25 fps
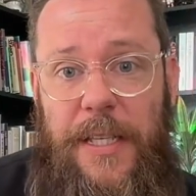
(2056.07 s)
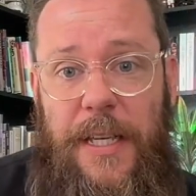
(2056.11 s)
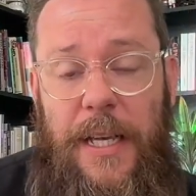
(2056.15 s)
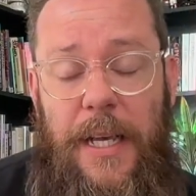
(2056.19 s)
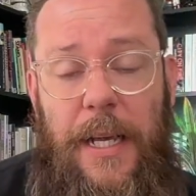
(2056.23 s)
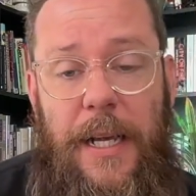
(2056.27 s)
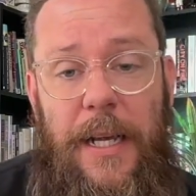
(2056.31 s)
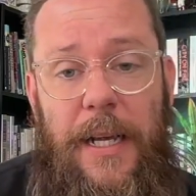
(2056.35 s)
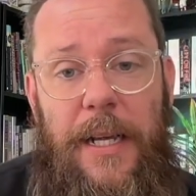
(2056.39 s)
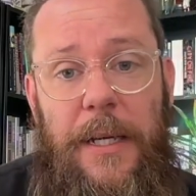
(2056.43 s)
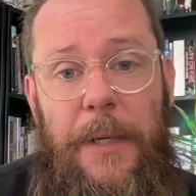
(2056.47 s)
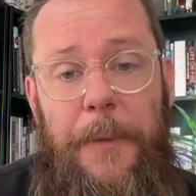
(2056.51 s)

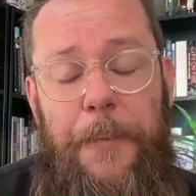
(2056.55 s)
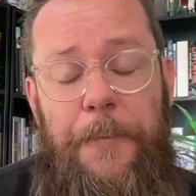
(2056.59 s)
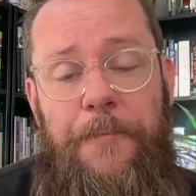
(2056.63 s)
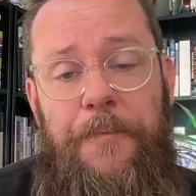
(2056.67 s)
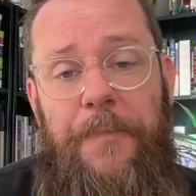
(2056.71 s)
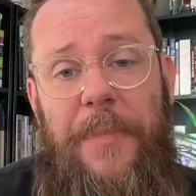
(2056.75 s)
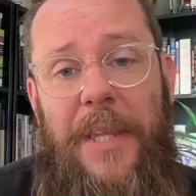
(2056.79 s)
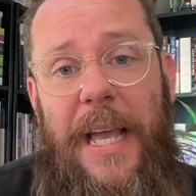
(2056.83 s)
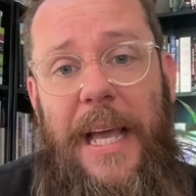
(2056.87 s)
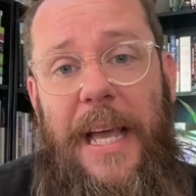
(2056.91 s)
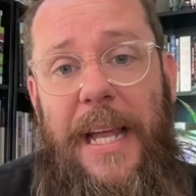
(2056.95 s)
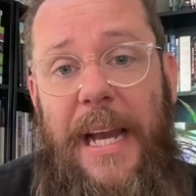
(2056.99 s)

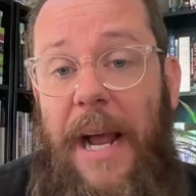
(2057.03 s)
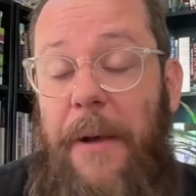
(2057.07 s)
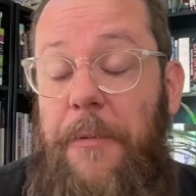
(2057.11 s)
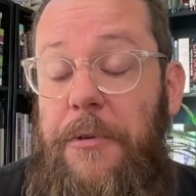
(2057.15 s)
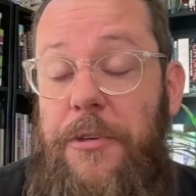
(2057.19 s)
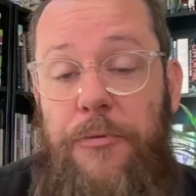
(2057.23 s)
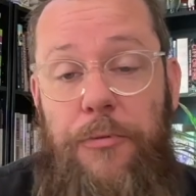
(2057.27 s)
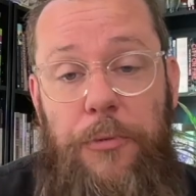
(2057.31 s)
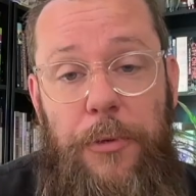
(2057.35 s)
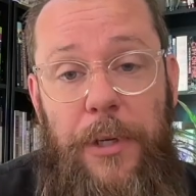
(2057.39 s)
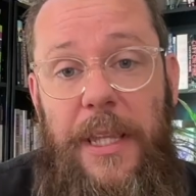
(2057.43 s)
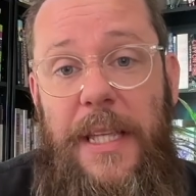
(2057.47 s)
And I
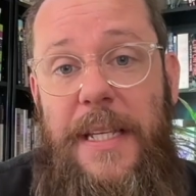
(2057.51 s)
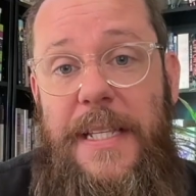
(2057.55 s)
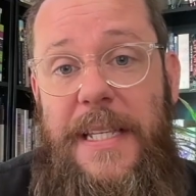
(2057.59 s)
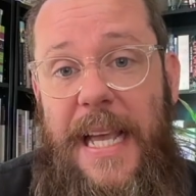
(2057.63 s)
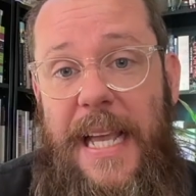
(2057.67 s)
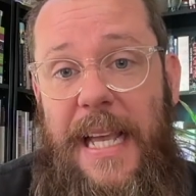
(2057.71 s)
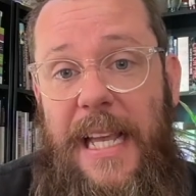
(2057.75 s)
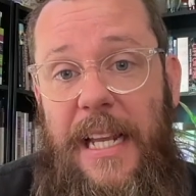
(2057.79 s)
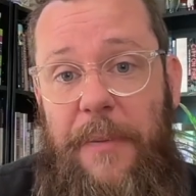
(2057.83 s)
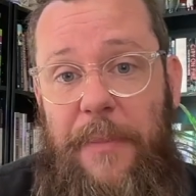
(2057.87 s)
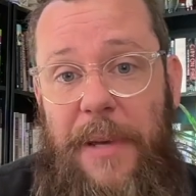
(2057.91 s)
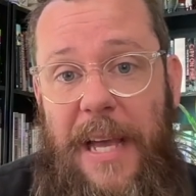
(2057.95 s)
was really
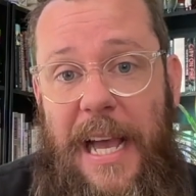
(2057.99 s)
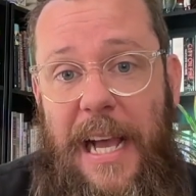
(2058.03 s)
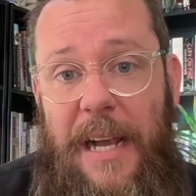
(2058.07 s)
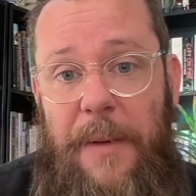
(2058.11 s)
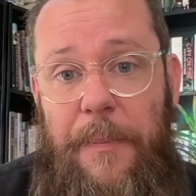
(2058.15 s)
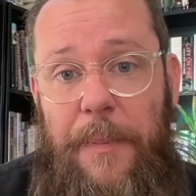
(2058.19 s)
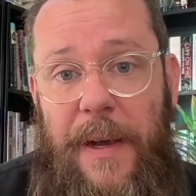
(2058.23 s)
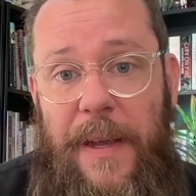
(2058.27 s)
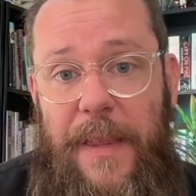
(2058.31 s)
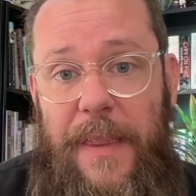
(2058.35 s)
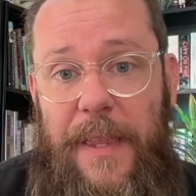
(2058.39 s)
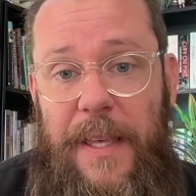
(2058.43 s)
taken aback
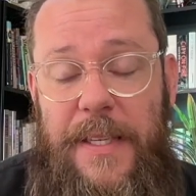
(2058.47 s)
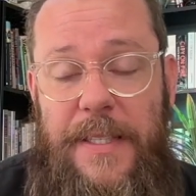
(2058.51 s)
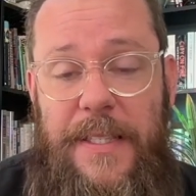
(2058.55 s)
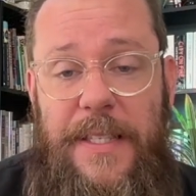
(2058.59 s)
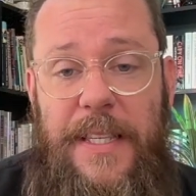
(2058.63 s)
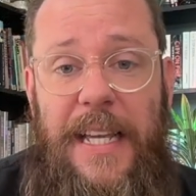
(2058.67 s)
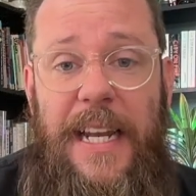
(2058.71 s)
by this.